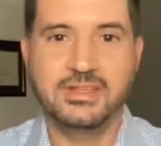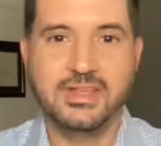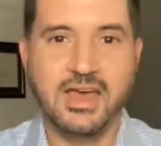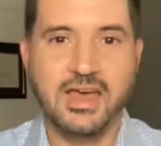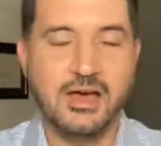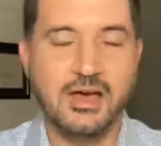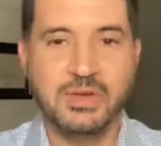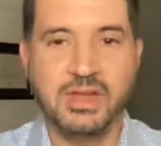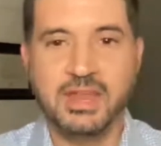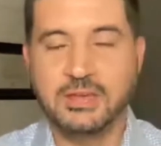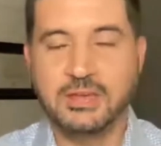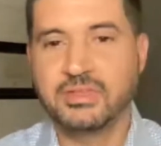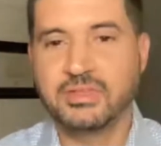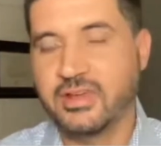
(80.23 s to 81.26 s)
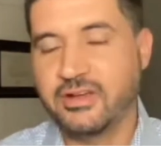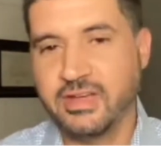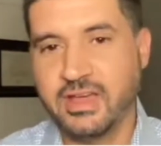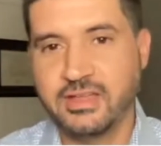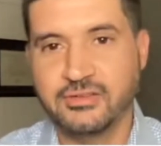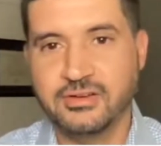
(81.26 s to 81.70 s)
My name is
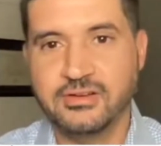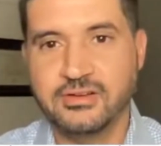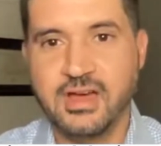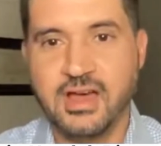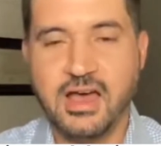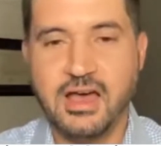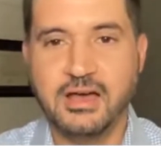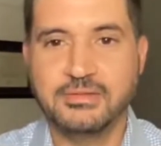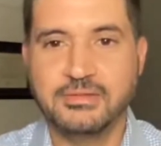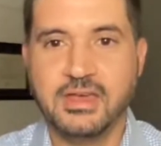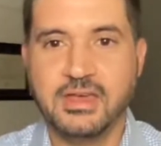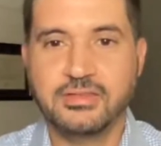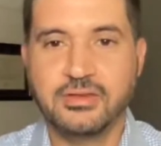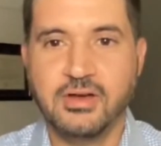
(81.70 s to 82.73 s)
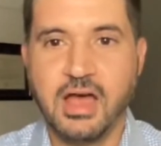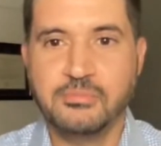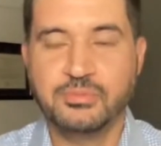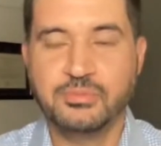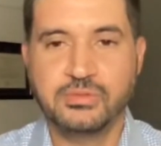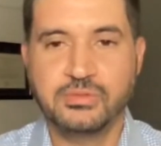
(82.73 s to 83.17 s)
Kerin Handal. So
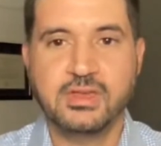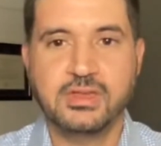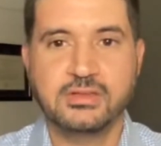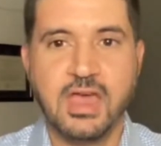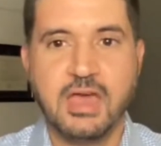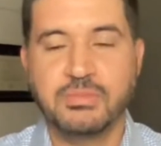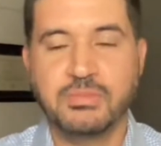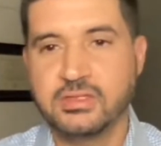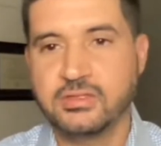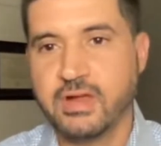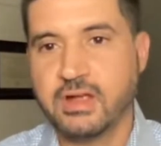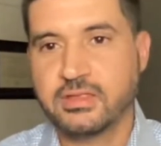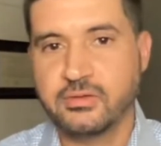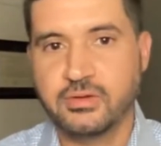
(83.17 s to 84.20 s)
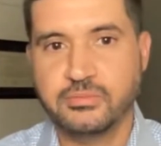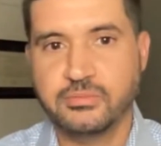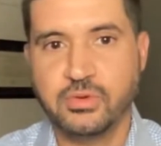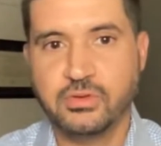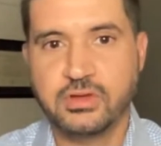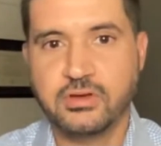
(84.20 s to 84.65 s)
I'm the Director
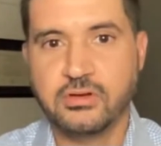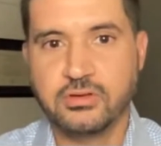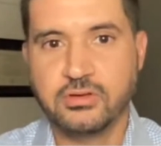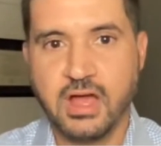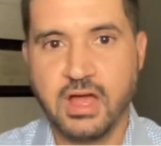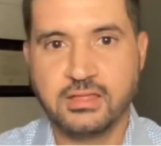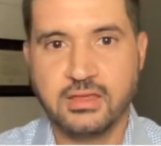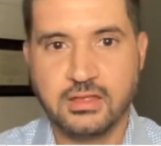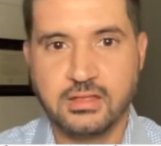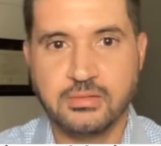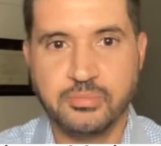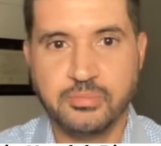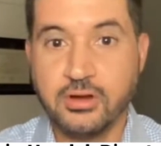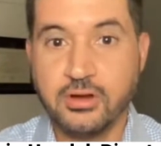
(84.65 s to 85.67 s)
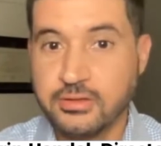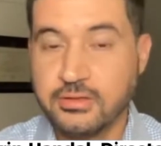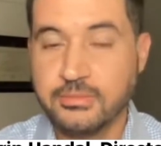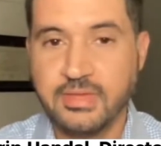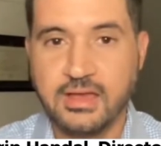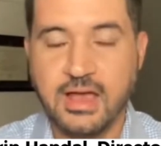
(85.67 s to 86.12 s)
of Multicultural Content
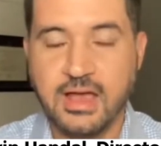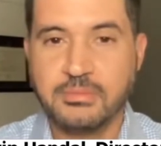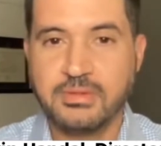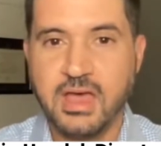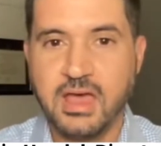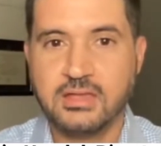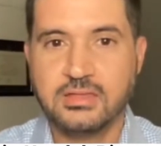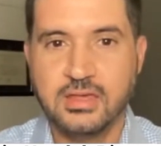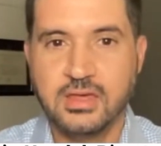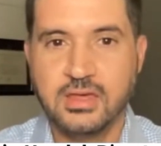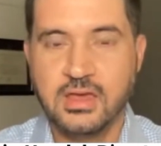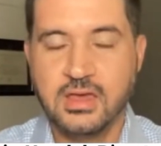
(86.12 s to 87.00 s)
Partnerships at Comcast.